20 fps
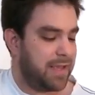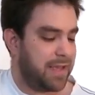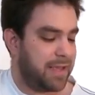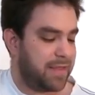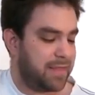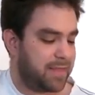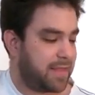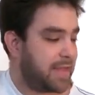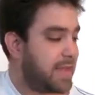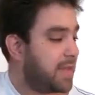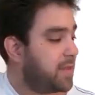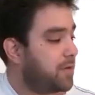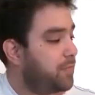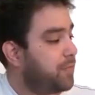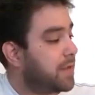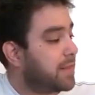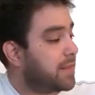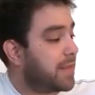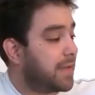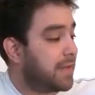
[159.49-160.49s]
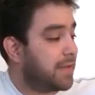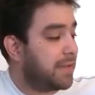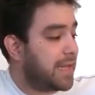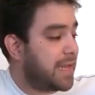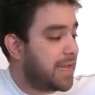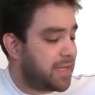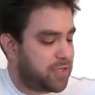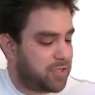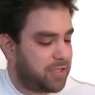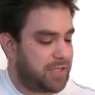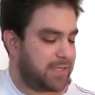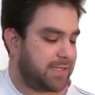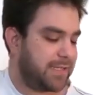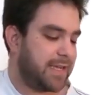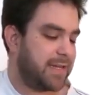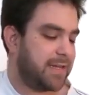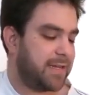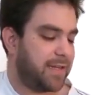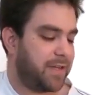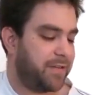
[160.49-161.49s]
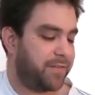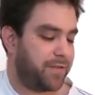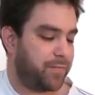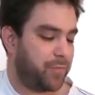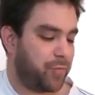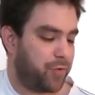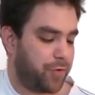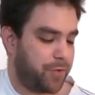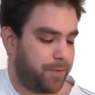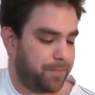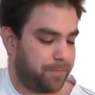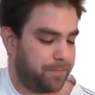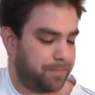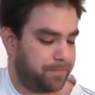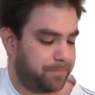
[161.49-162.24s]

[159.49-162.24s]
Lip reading: And then when they clash, let's get it even more,